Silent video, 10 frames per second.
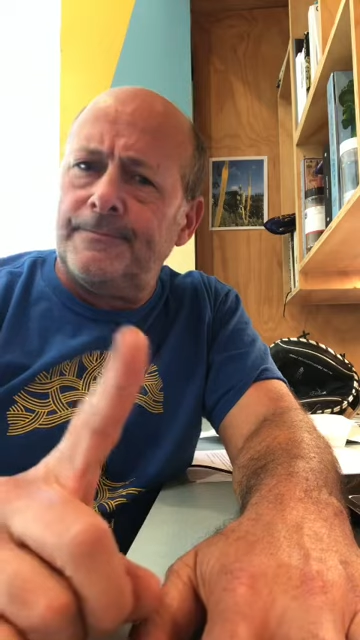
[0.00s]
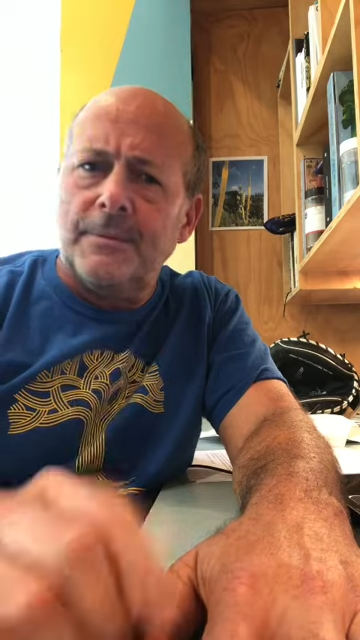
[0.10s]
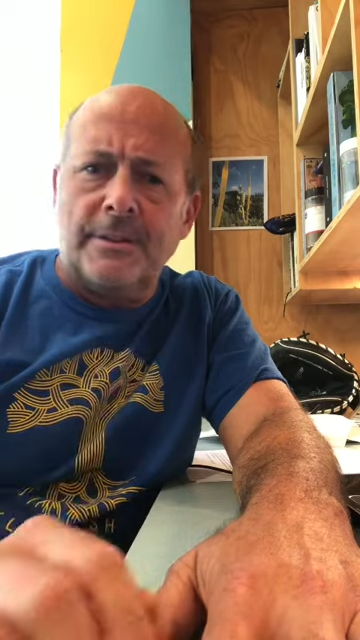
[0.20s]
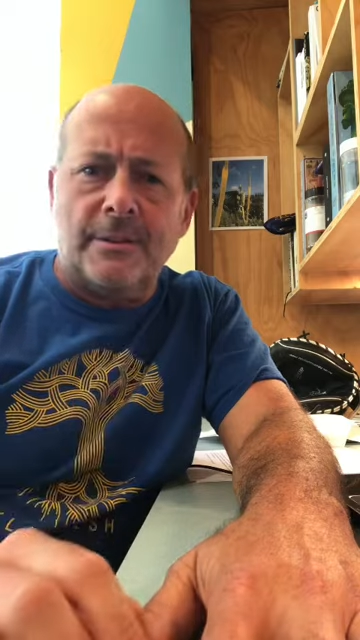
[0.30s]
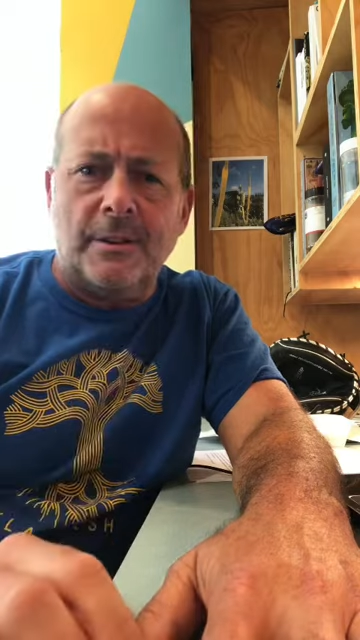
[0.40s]

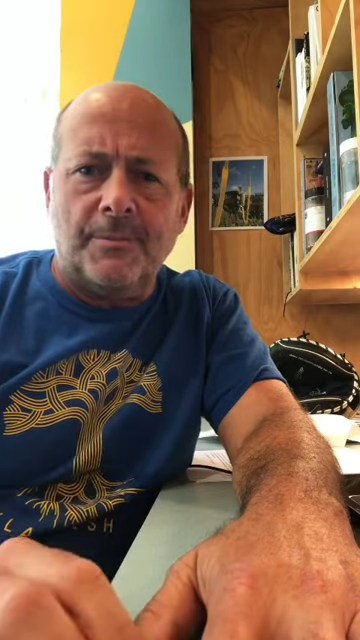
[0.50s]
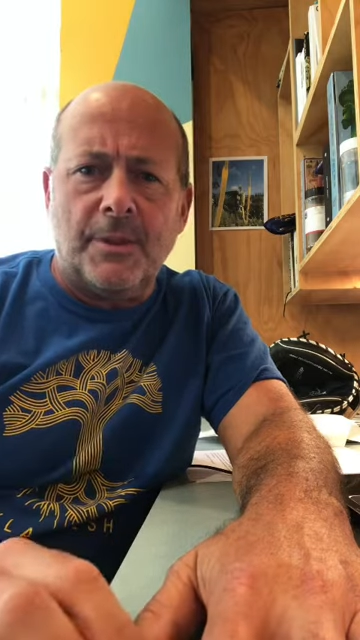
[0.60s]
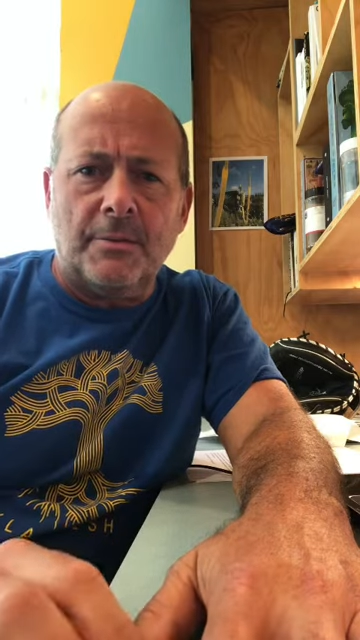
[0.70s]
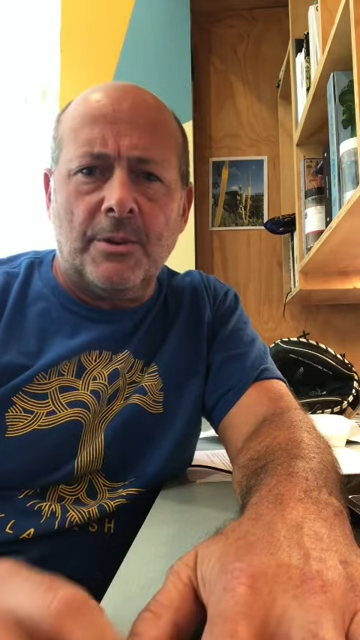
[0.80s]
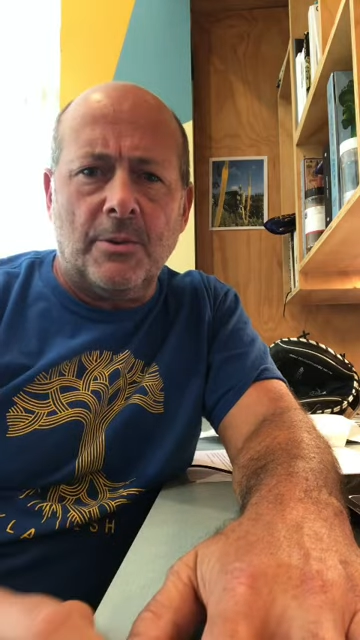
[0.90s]
So I'm
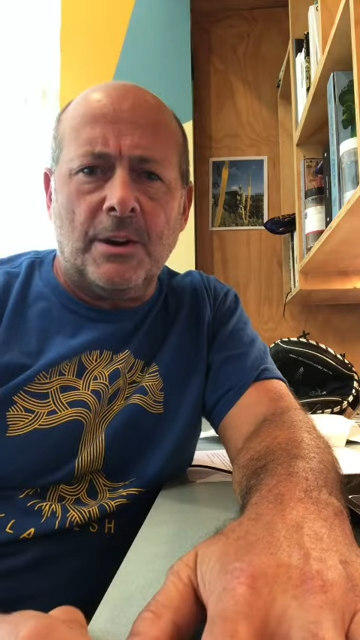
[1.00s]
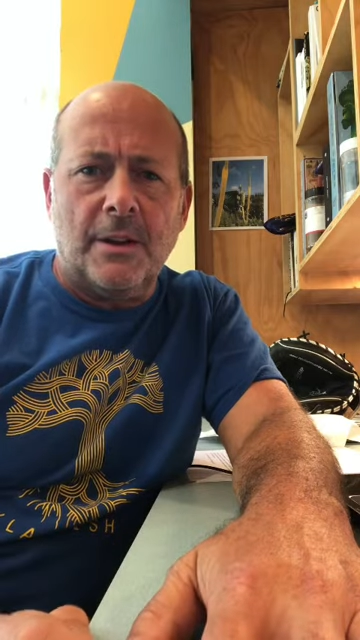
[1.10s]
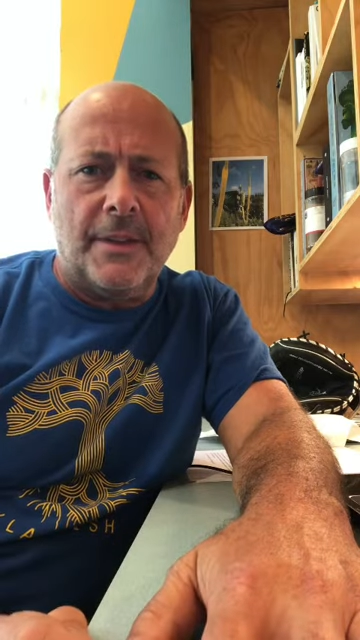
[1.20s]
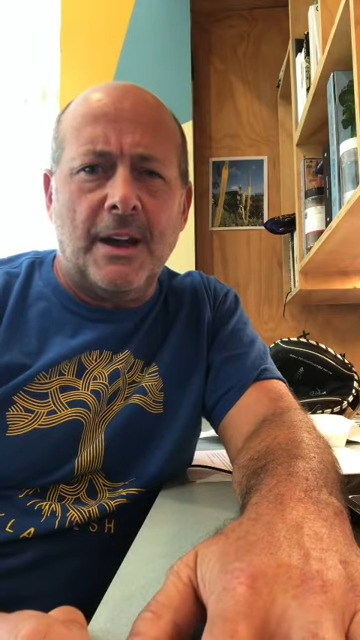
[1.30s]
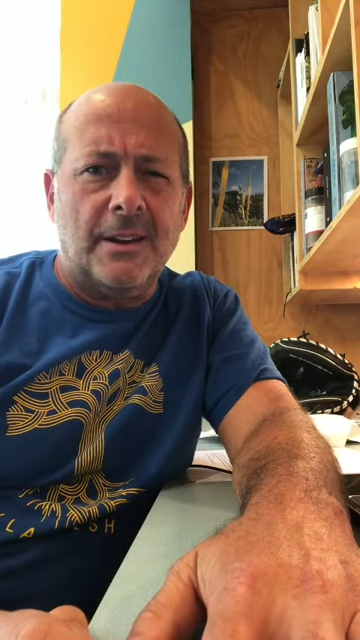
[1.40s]
going to work on
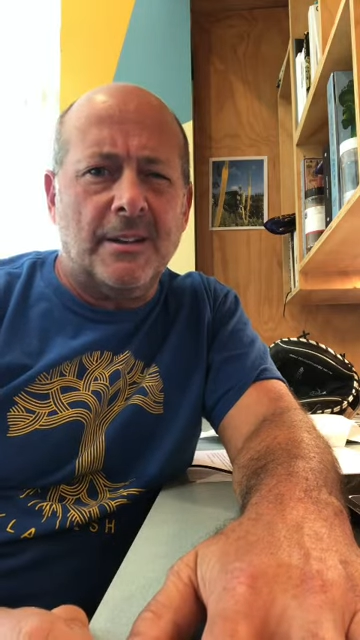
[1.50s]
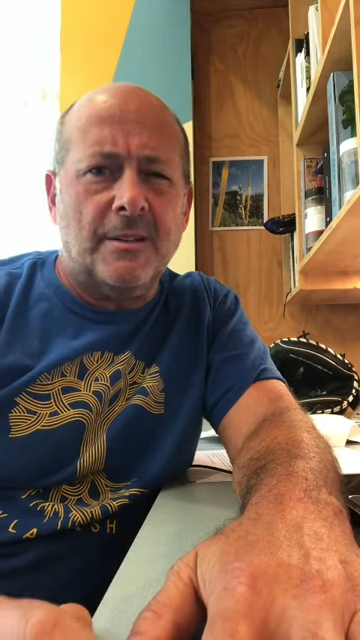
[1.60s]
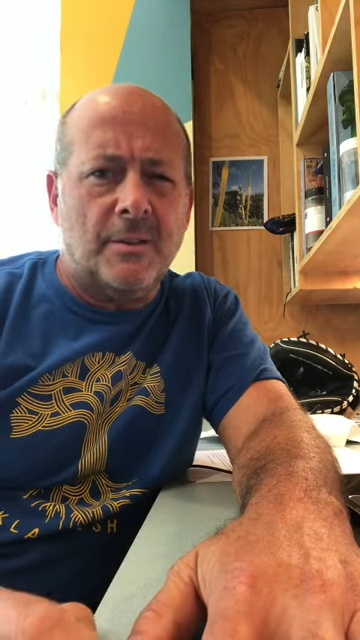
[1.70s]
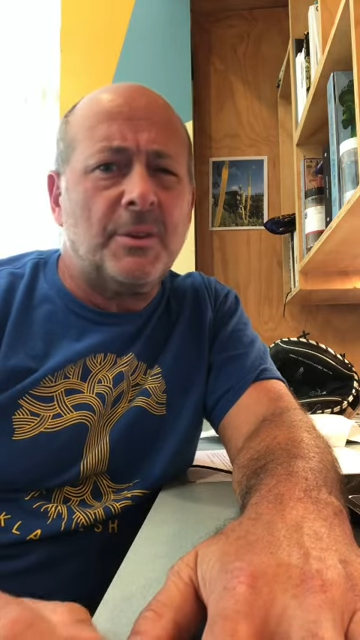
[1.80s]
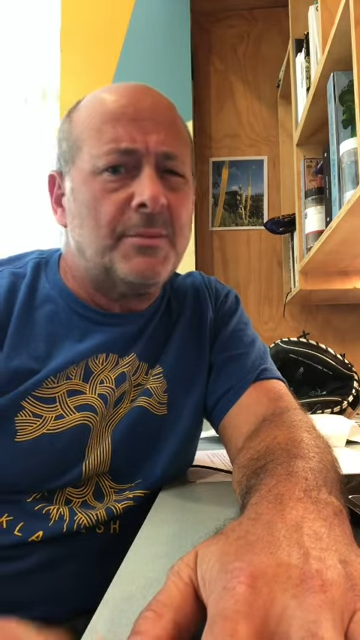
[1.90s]
that, and
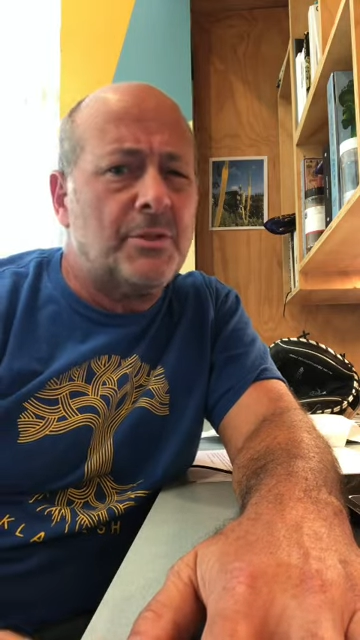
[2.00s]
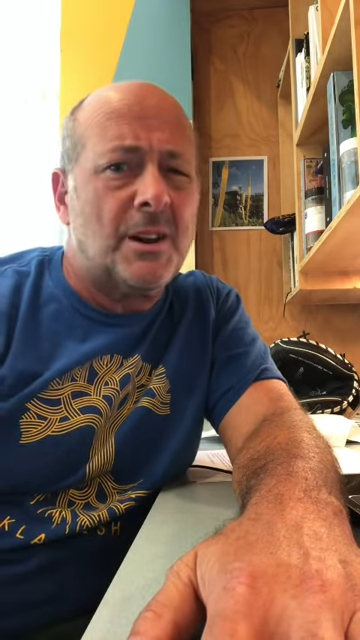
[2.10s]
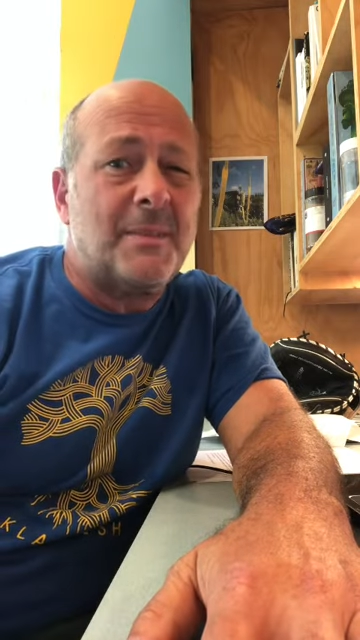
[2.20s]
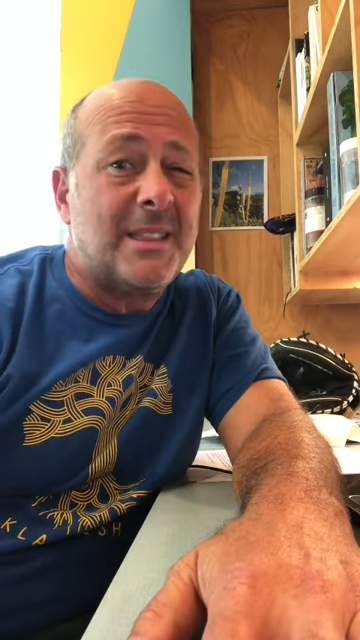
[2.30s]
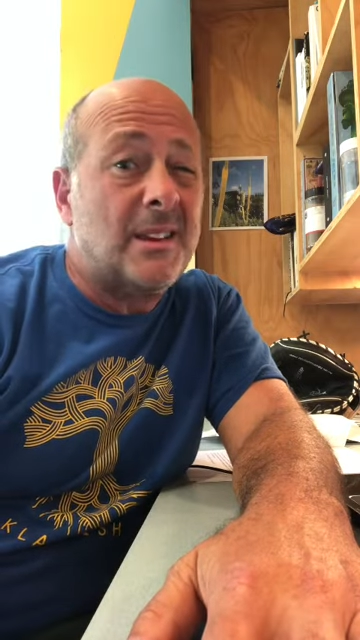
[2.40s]
I'm going to put on
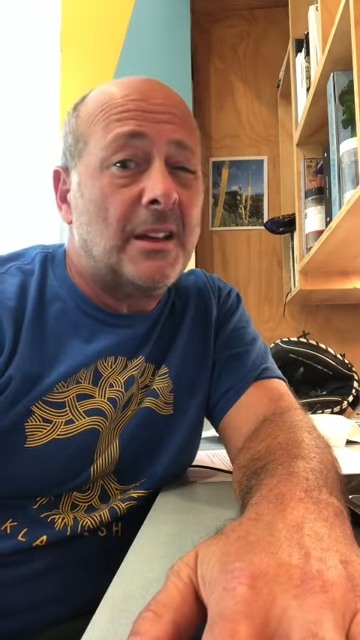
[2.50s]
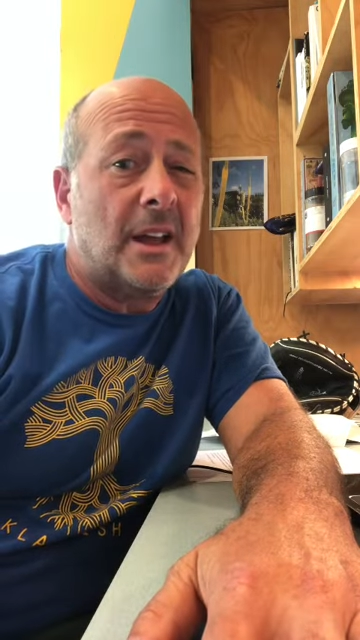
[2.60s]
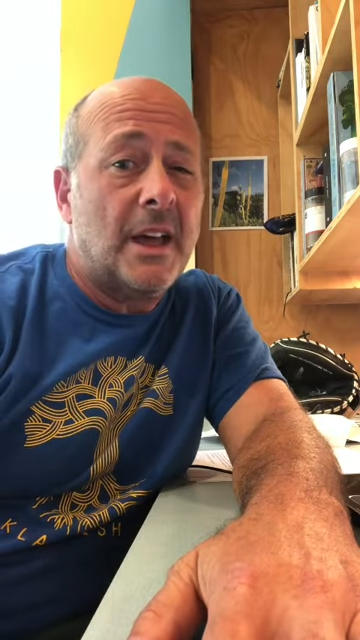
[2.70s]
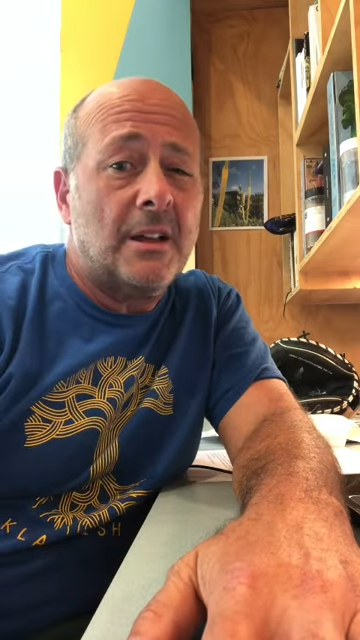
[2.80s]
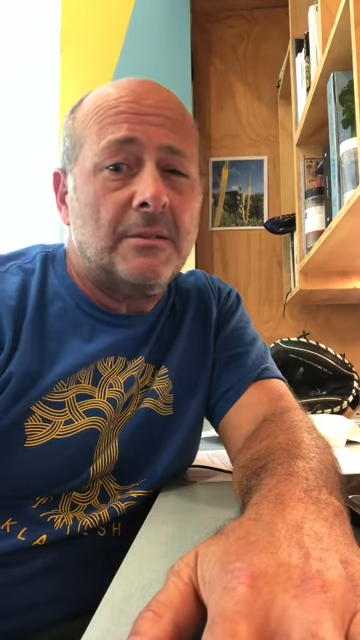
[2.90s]
my thinking hat.